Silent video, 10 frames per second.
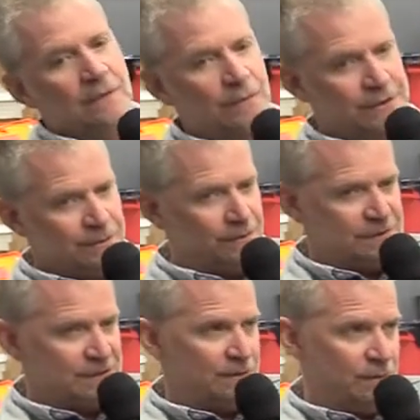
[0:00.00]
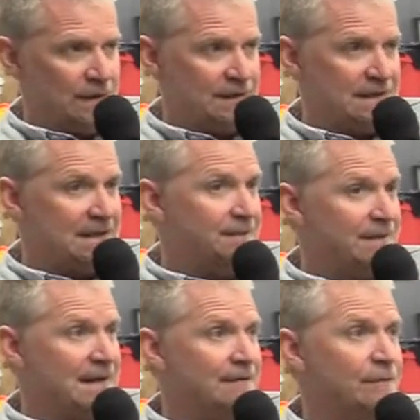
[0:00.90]
Richard was willing to give
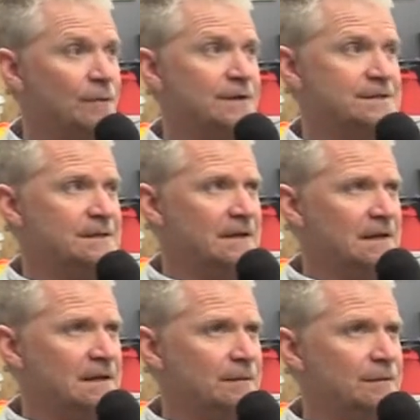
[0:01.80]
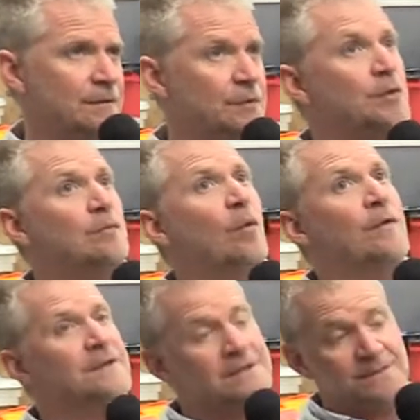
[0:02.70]
me that voice to do
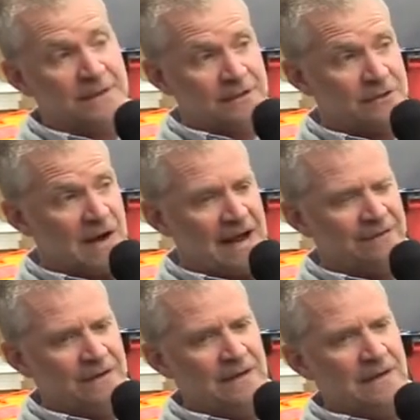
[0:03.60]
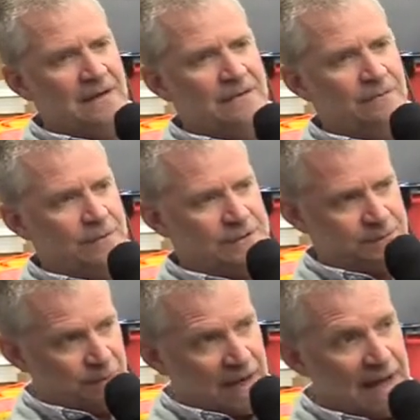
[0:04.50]
more than just be a driver, which
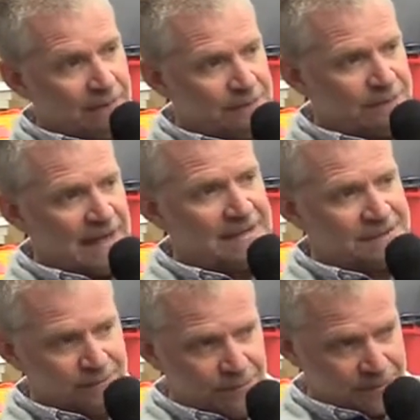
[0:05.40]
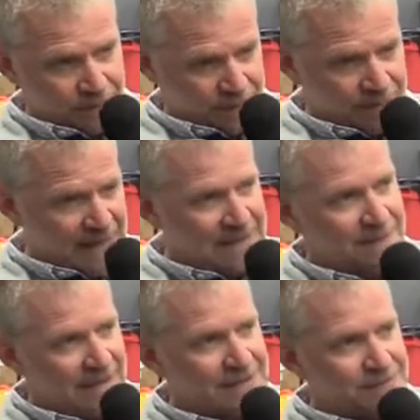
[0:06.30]
is what I was. That's what would
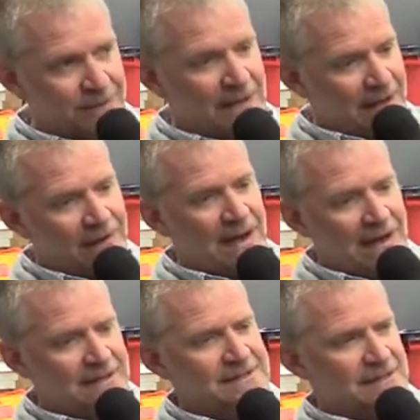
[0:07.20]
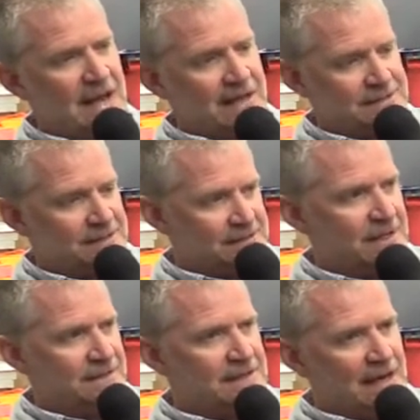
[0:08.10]
make. That's what I had
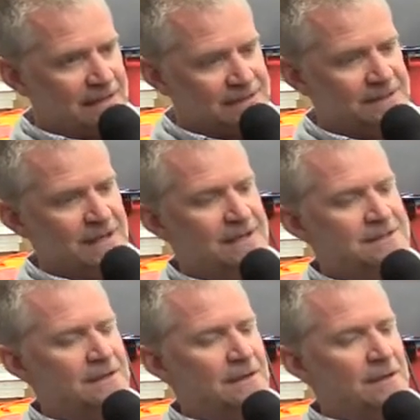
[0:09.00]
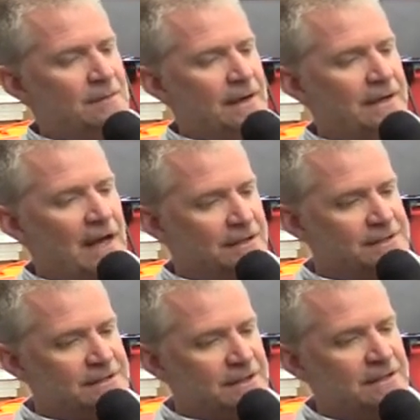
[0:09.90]
success. I had success by not
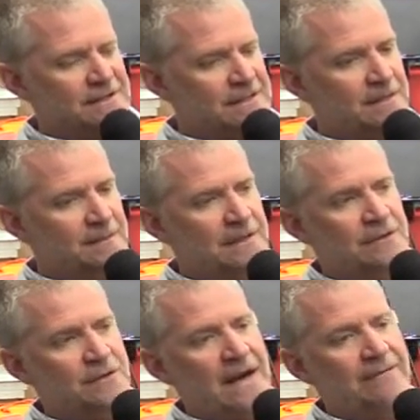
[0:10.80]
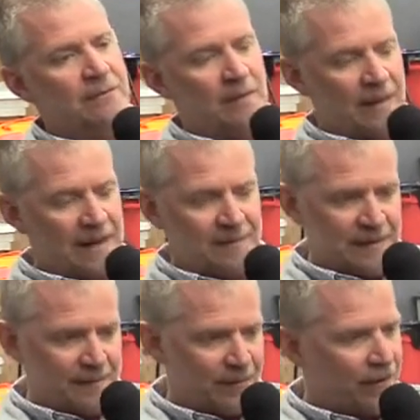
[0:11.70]
just sitting in the seat and being a driver, but by
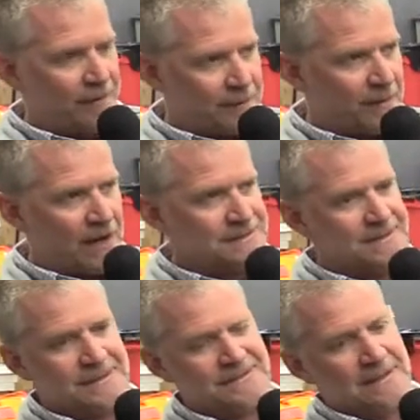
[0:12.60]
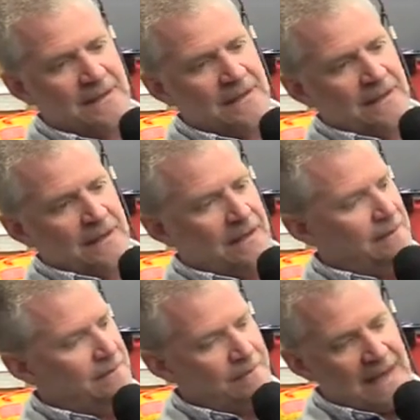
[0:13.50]
being part of the process.
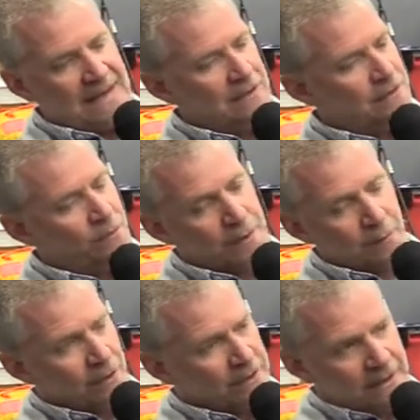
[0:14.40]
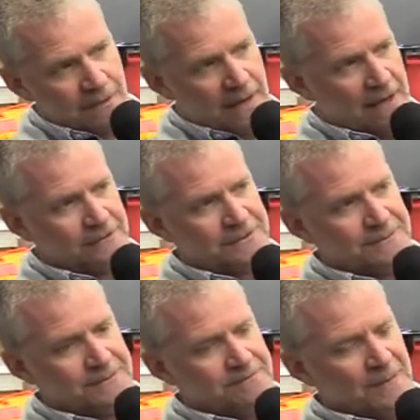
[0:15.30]
And that had quit working at Roush.
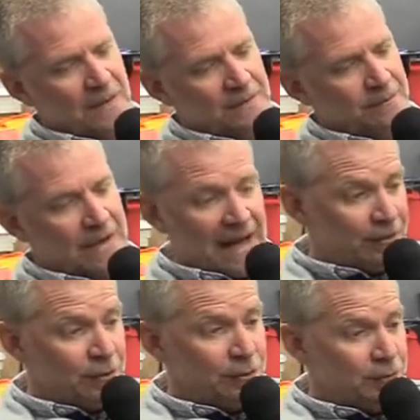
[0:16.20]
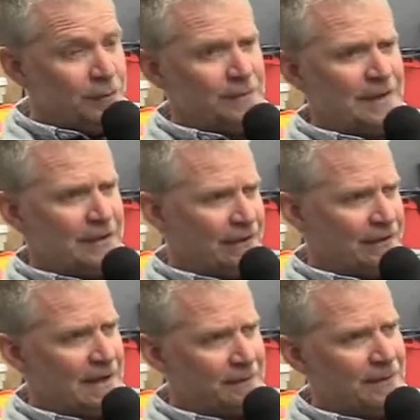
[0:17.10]
But I knew that
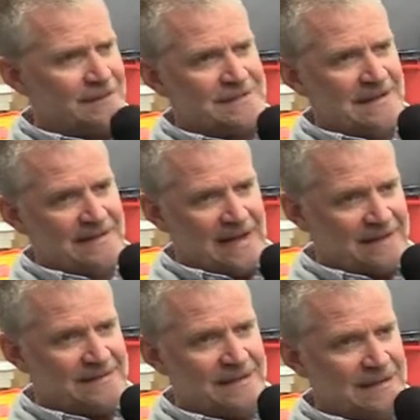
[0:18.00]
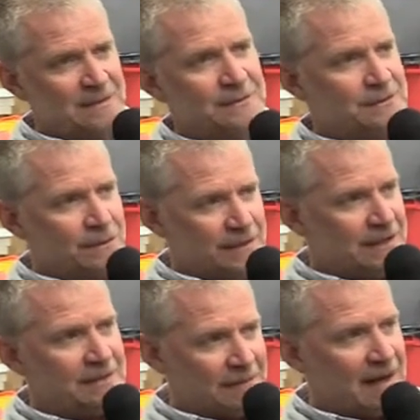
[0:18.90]
Carl Edwards and that team was going to
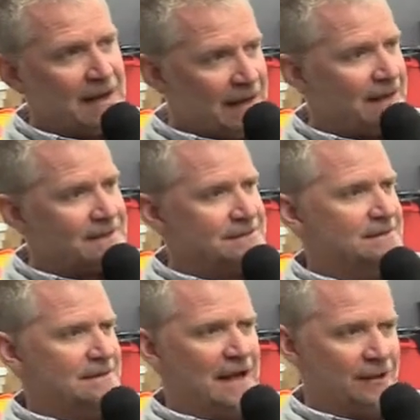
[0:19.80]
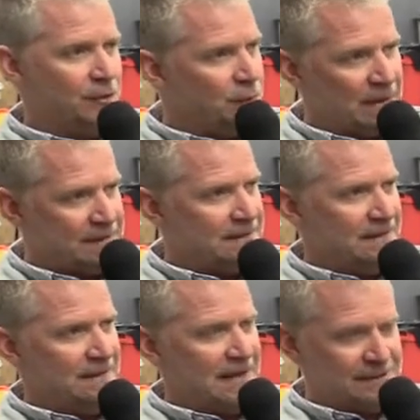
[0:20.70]
kick my ass. I knew it.
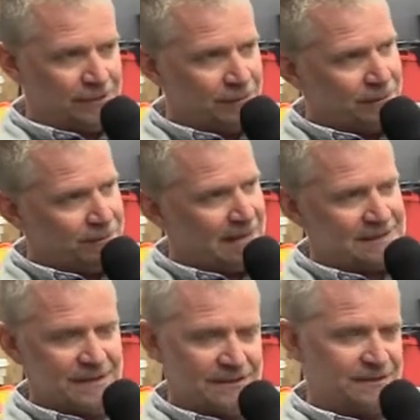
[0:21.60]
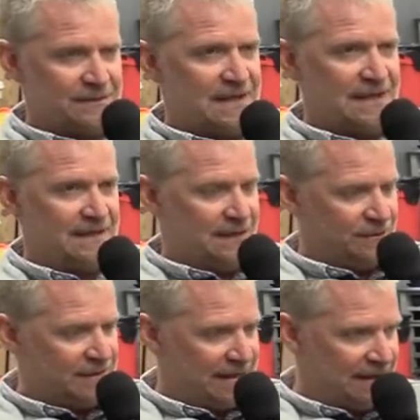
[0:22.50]
I told them, I said,
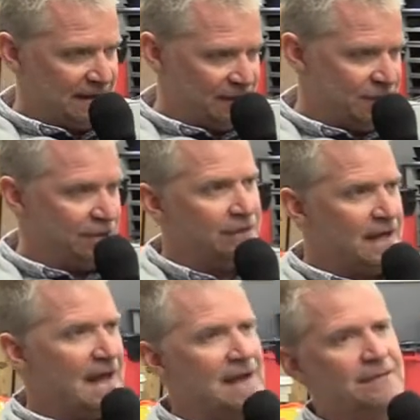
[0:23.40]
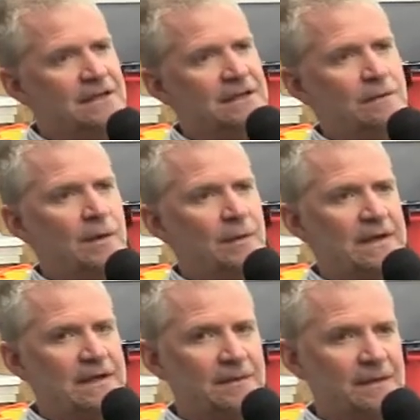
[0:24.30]
it'll take a year and a half to get it where we
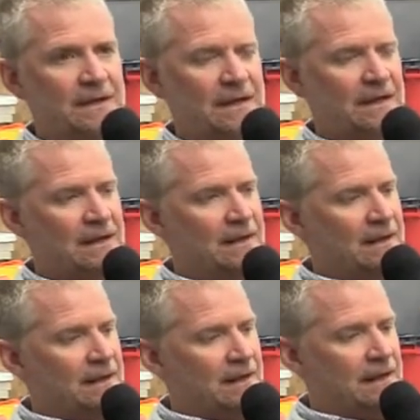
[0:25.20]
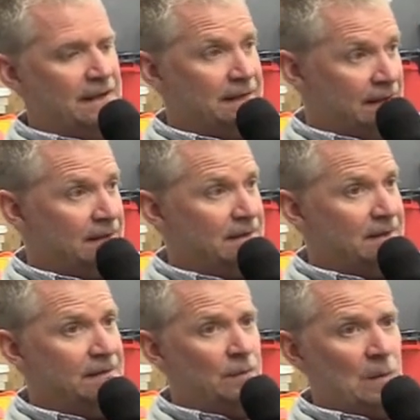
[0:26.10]
need to be. And it did.
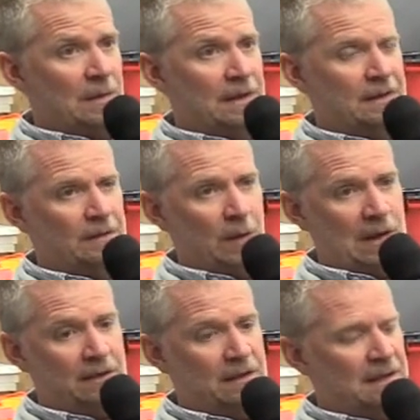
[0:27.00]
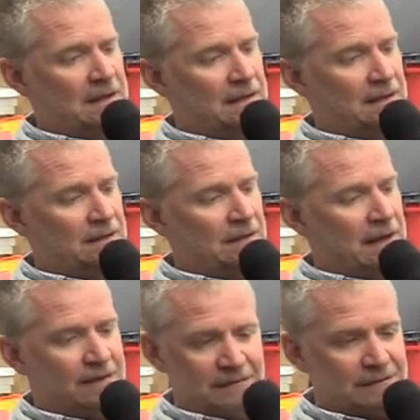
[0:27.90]
And
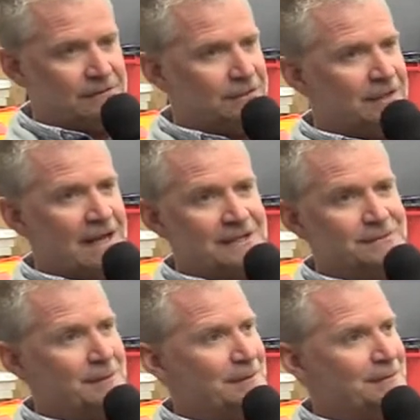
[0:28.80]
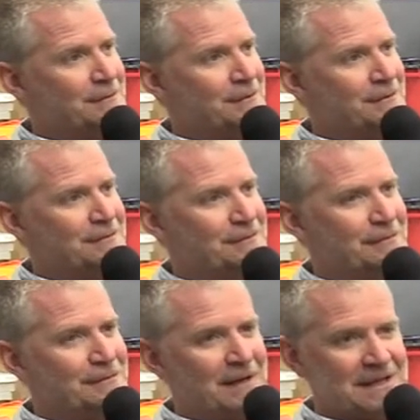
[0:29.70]
I took an ass whipping
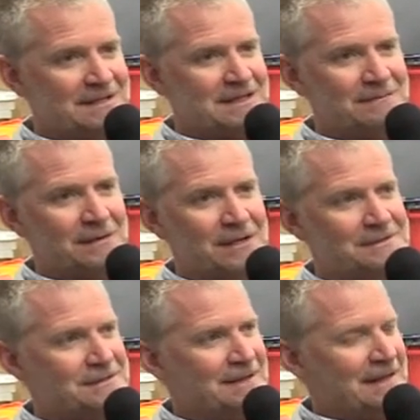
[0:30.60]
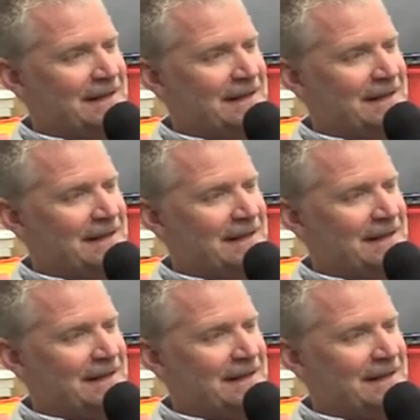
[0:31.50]
for 18 months.